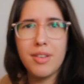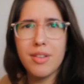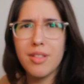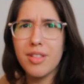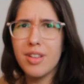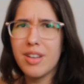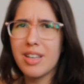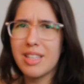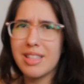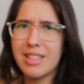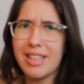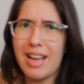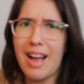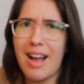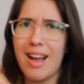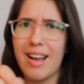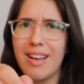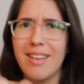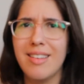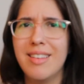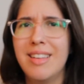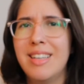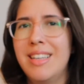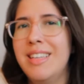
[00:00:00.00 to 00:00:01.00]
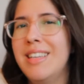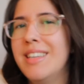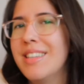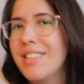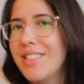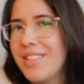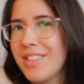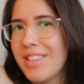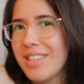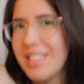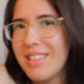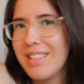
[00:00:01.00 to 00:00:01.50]
Look at that.
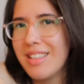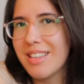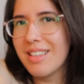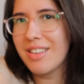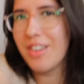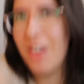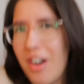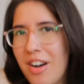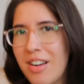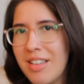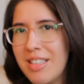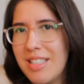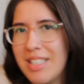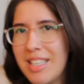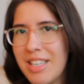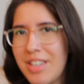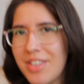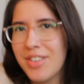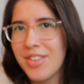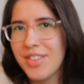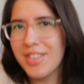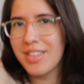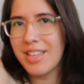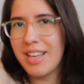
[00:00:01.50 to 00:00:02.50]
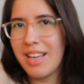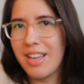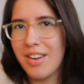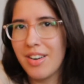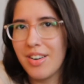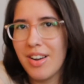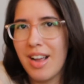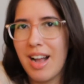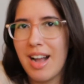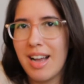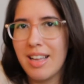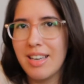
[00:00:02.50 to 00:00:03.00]
Look at the content
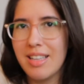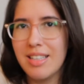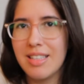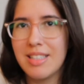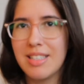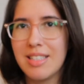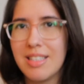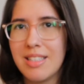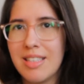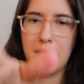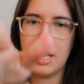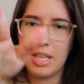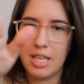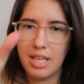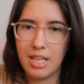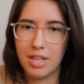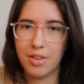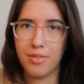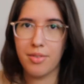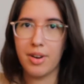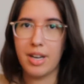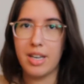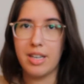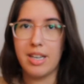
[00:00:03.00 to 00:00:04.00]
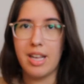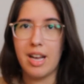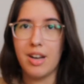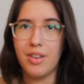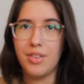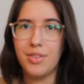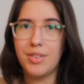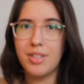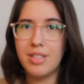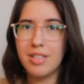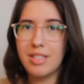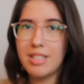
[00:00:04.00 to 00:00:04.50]
creator at its peak right now.
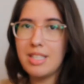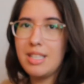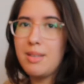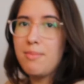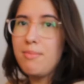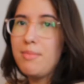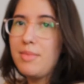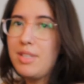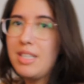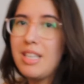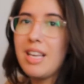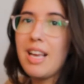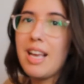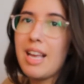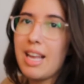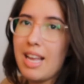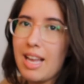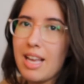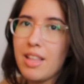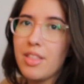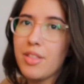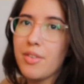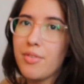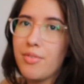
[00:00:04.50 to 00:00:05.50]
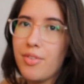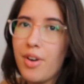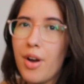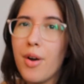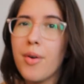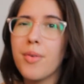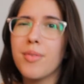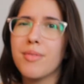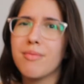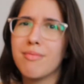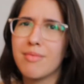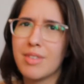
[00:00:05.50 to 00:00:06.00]
You can see me and the
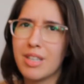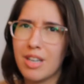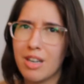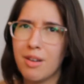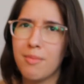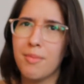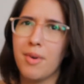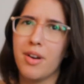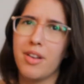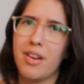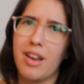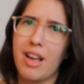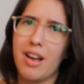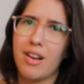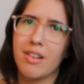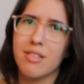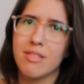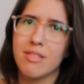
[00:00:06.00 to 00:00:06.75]
phone. Come on now.